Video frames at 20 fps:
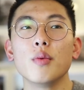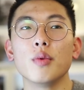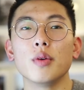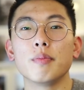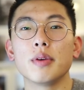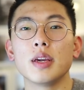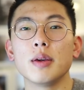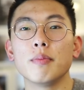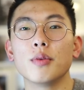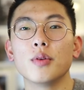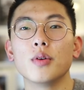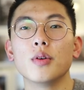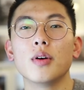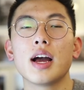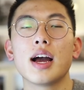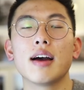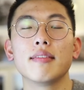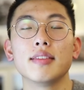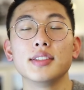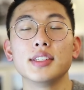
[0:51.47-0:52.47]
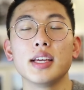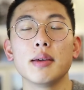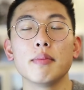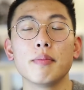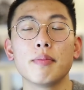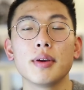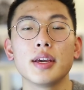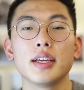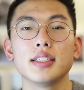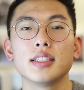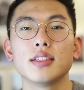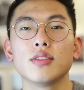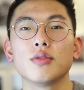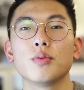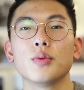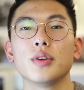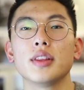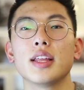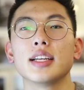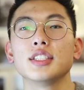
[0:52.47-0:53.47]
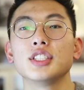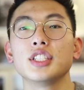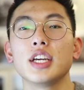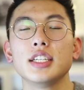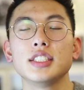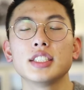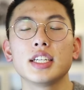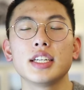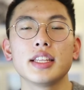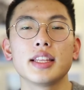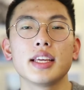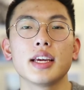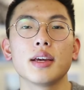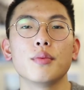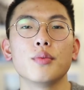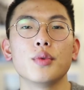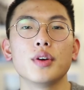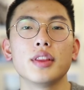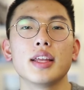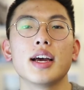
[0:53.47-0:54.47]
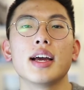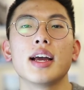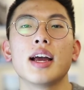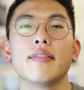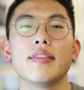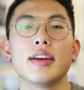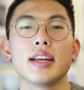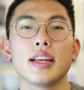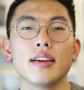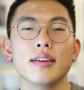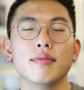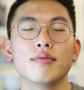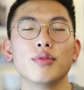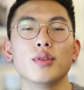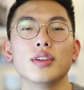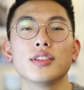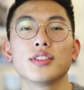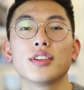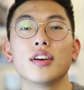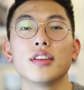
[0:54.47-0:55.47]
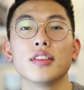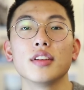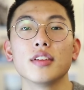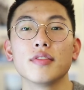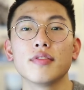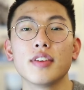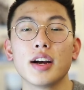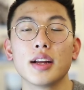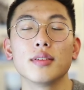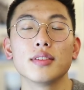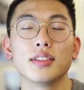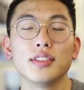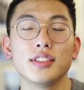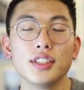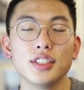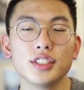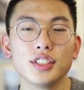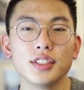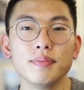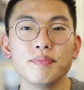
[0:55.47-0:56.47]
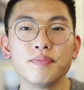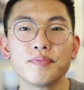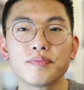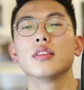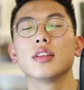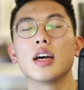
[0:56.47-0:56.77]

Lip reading: would people have the same opinions? Would that change anything? And would that have any influence on their final decision?